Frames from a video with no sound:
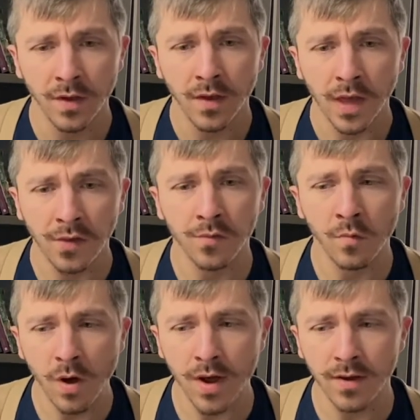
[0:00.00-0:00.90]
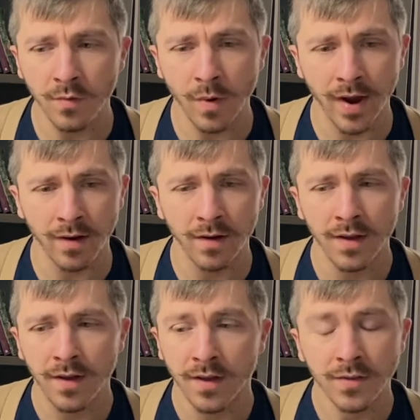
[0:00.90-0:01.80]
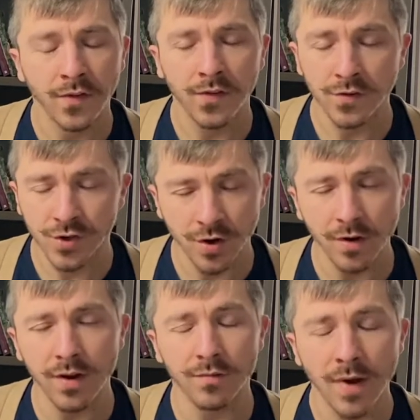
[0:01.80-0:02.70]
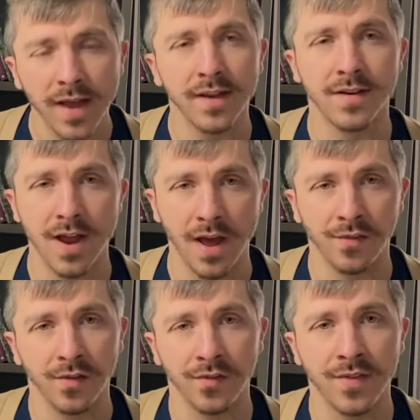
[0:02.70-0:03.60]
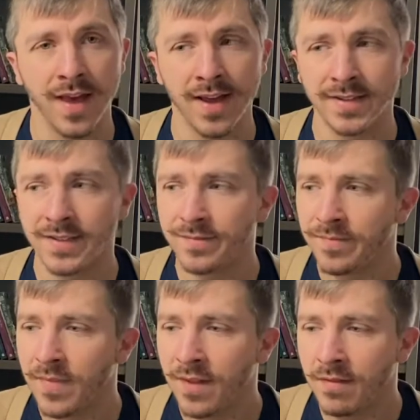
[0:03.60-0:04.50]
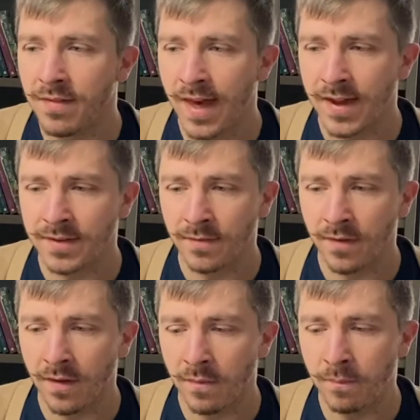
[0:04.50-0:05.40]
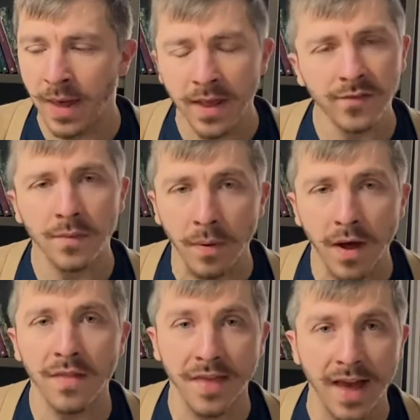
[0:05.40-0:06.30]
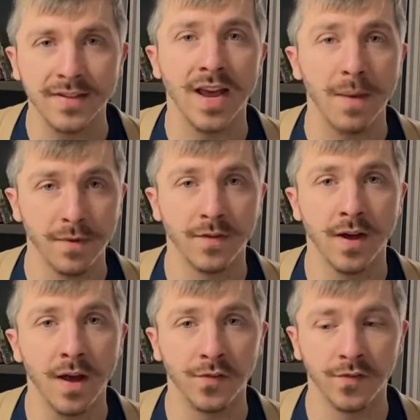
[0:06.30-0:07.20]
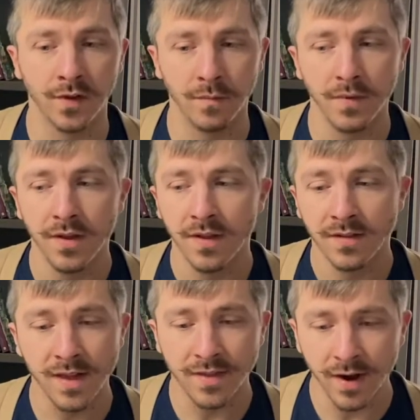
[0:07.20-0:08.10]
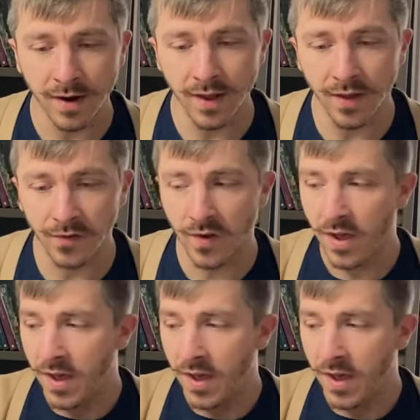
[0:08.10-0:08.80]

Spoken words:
is one where the centurion recognizes that based upon that type of custom, that there is